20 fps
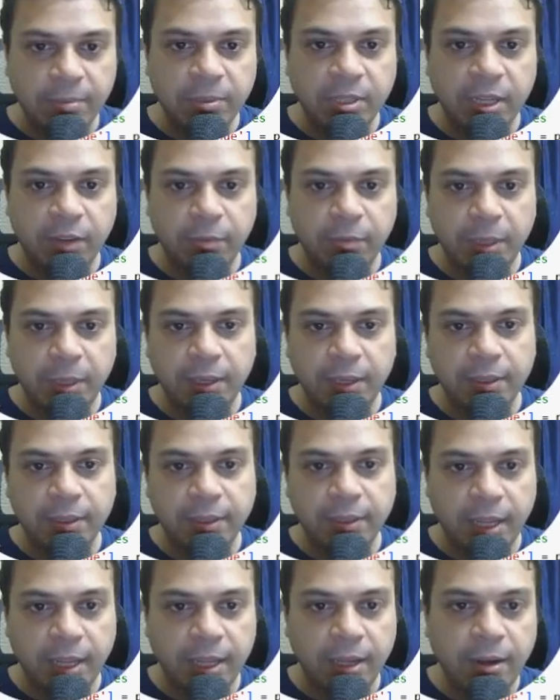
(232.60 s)
have been
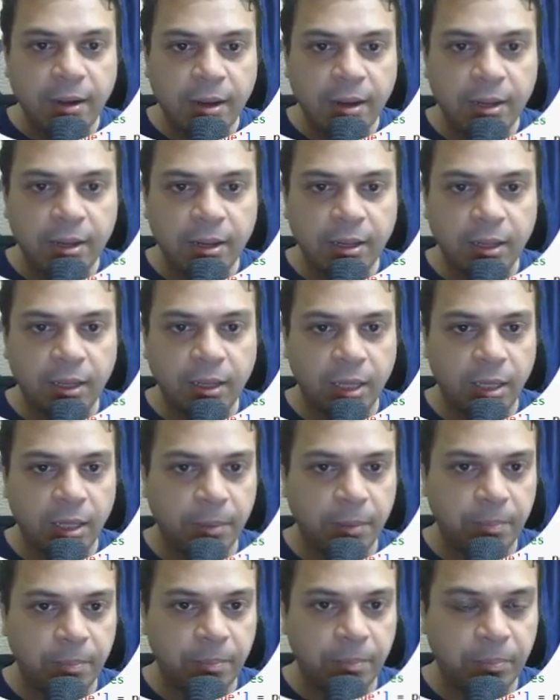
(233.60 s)
taken,
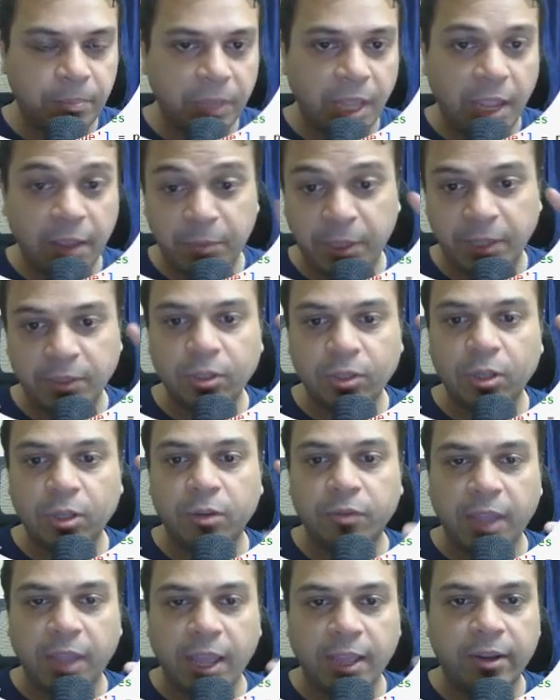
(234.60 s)
have been
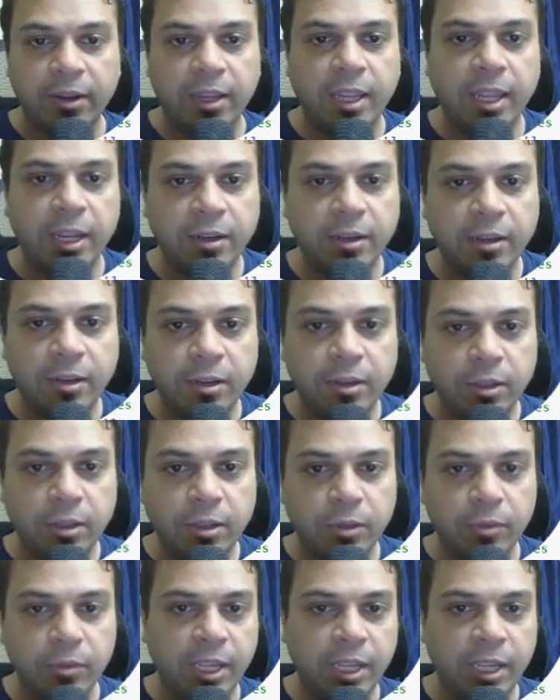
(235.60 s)
sort of aggregated, you
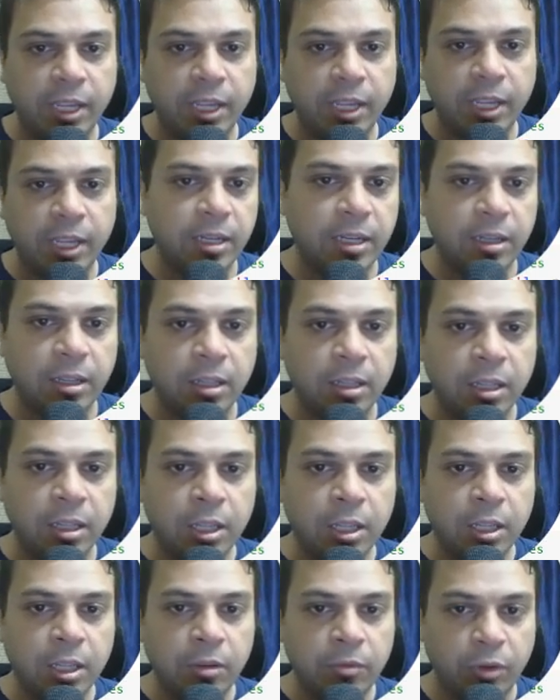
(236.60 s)
will get the data
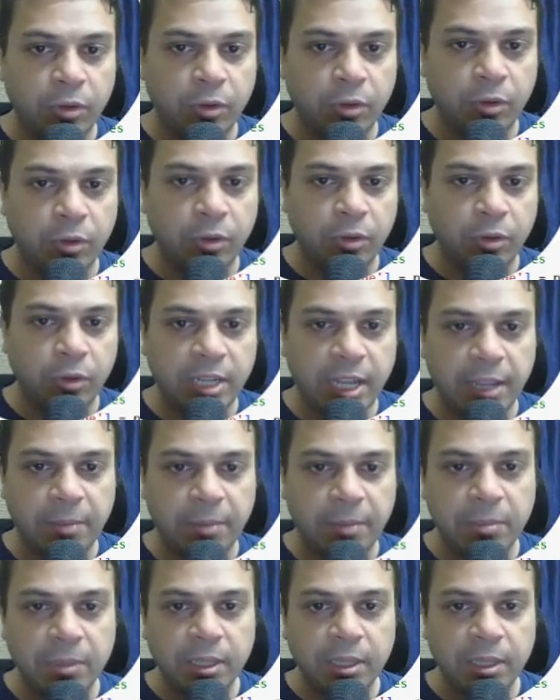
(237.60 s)
for each
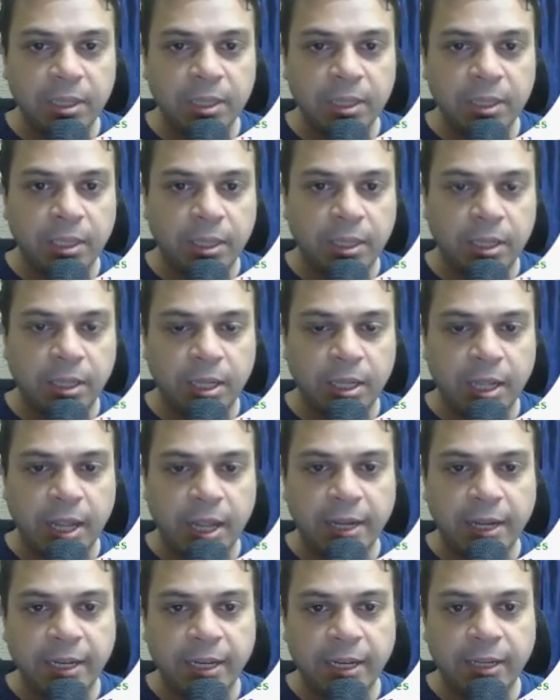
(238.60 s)
time
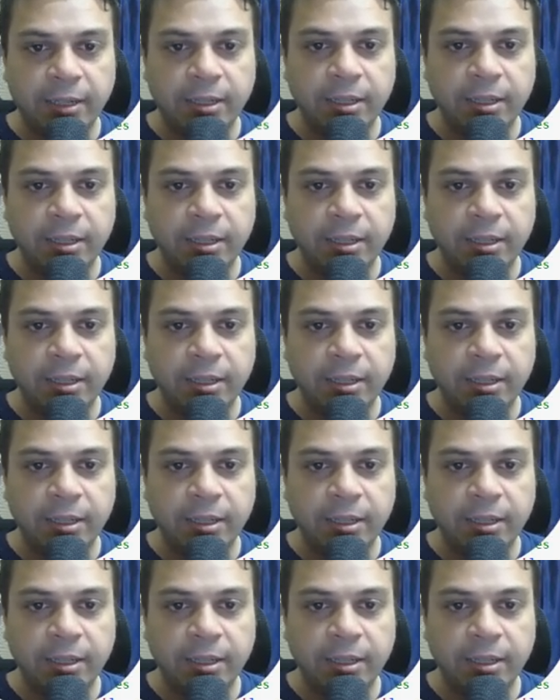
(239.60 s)
and date